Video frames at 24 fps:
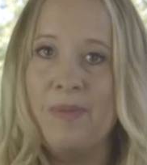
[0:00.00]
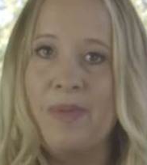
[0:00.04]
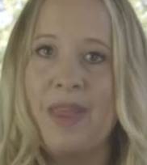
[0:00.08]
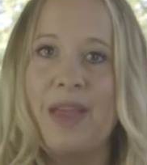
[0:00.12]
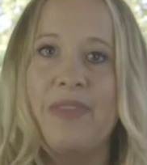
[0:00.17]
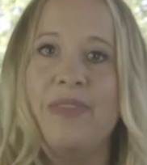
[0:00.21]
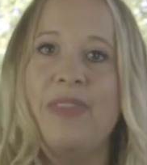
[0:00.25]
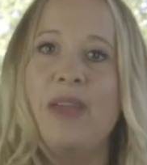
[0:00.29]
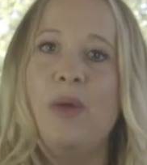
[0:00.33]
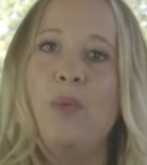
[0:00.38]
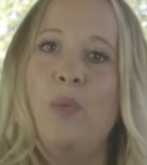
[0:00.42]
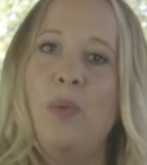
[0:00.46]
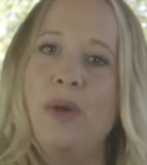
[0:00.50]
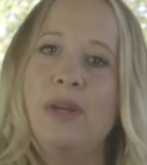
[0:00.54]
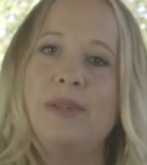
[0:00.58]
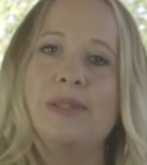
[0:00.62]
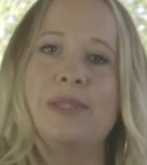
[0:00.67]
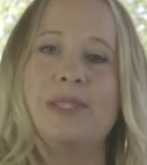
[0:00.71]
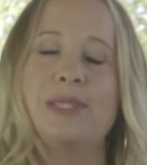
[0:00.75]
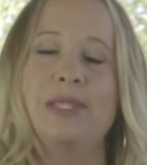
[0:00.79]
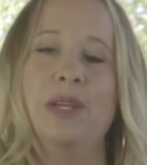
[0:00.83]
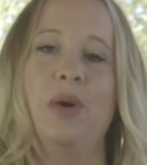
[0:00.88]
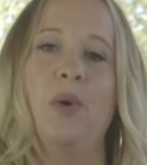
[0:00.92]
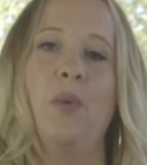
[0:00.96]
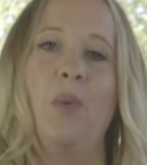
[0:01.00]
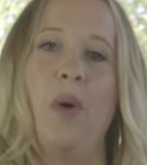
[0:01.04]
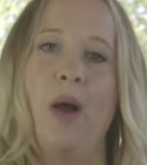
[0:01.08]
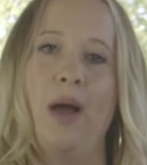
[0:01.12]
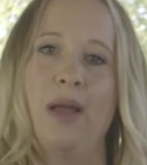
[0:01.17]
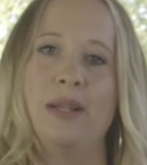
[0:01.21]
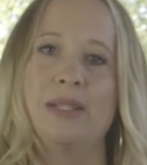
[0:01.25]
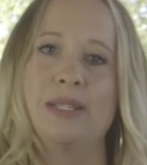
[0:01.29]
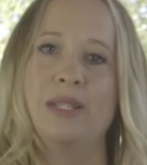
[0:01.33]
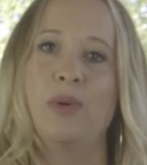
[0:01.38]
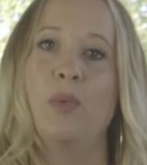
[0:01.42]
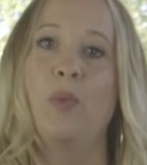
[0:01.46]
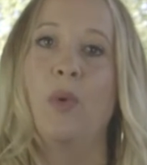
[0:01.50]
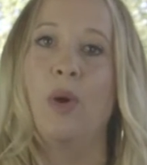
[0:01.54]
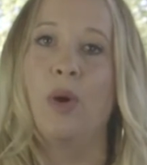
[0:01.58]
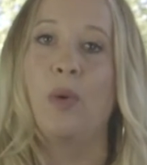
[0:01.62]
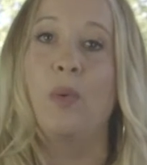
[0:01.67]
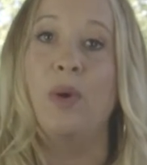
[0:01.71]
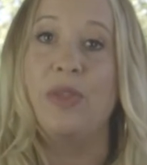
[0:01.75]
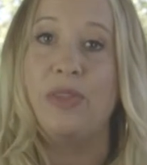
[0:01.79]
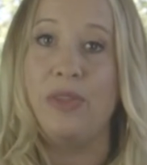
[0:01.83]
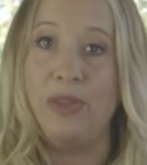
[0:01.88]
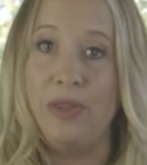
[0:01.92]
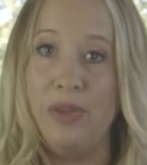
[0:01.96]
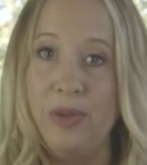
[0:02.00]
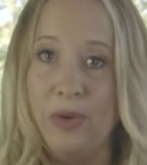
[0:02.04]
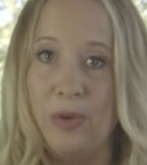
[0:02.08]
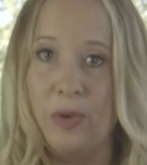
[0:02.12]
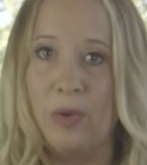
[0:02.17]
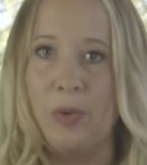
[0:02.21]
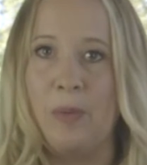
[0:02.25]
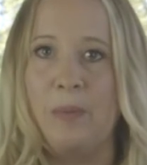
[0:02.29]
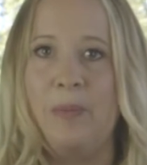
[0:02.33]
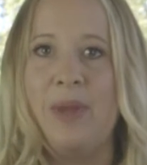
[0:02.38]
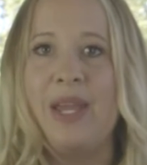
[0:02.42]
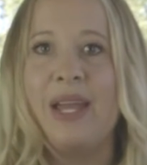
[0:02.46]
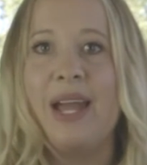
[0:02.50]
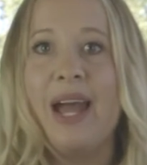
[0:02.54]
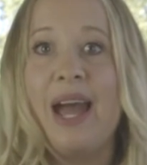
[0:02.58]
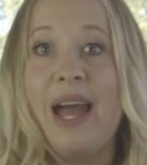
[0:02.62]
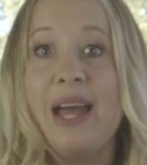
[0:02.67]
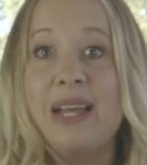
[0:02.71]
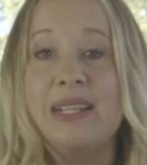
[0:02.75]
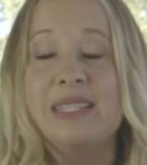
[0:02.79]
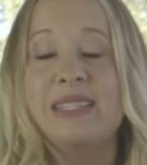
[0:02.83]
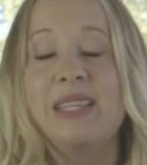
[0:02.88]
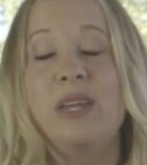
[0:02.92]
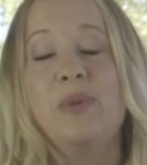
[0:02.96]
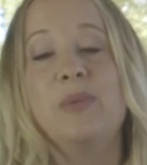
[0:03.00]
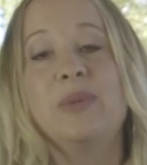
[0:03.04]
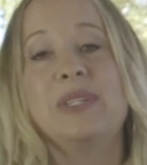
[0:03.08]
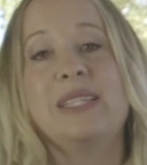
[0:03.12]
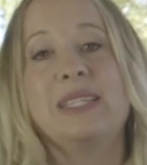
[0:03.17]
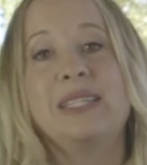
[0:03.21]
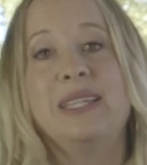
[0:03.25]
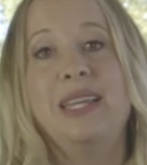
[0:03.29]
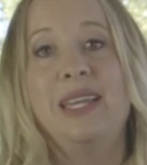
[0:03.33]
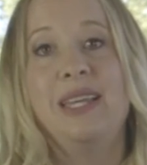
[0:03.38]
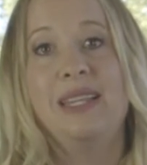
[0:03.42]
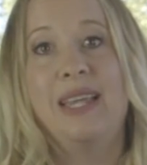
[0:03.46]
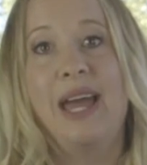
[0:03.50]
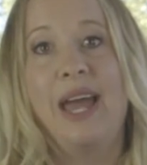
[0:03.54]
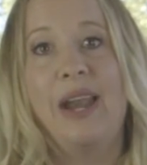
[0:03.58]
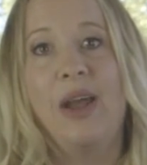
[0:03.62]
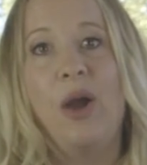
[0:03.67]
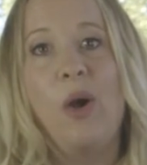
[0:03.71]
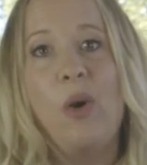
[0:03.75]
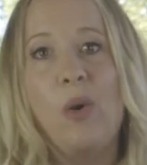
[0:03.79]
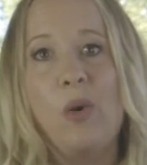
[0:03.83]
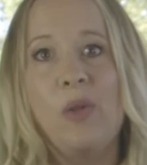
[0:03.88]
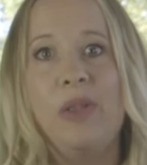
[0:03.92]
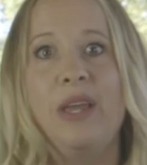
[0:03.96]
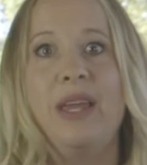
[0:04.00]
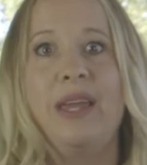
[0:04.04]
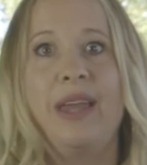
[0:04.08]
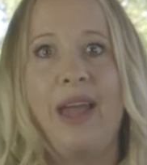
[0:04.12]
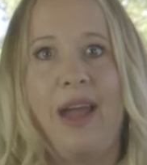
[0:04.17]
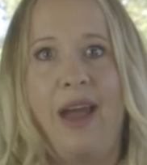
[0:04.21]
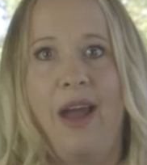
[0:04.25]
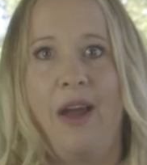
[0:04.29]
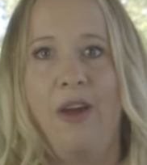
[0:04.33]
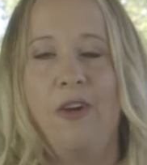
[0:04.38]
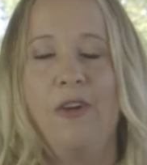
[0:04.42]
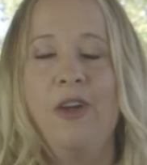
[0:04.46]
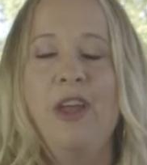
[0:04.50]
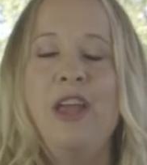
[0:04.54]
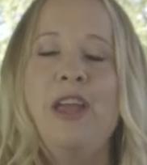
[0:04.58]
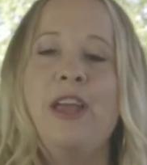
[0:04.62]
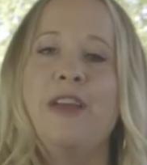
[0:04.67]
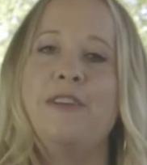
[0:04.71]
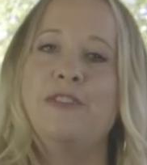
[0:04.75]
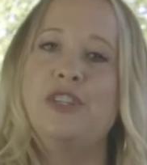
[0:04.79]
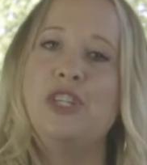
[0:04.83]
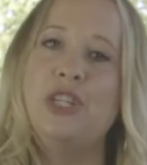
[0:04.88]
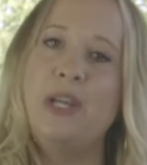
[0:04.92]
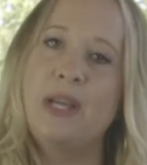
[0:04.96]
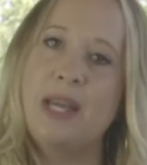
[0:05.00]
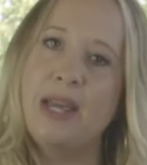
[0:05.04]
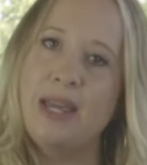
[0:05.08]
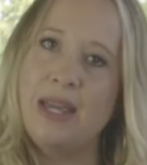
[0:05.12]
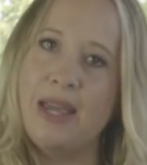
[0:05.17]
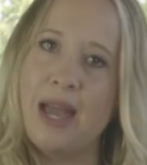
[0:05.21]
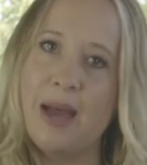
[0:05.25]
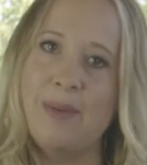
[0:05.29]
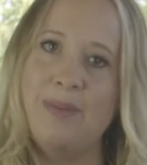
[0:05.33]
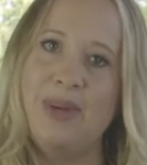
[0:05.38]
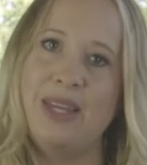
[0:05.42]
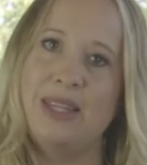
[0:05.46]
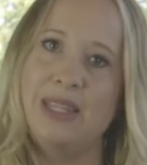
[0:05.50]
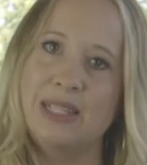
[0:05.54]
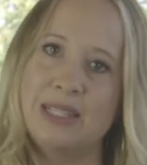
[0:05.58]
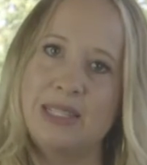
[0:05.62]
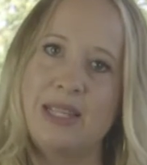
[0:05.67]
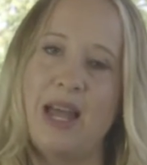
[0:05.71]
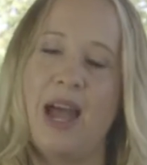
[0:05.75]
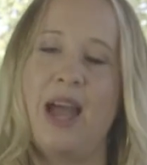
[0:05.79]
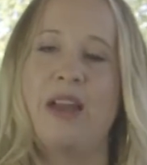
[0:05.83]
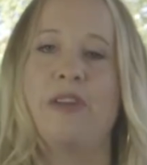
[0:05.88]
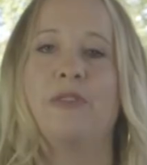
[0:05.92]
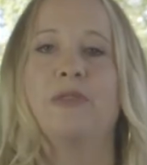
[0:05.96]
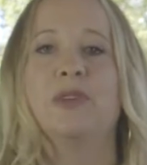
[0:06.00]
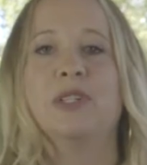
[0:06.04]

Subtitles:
and they will still want to work with you because they will see that, holy cow, if she can get me this kind of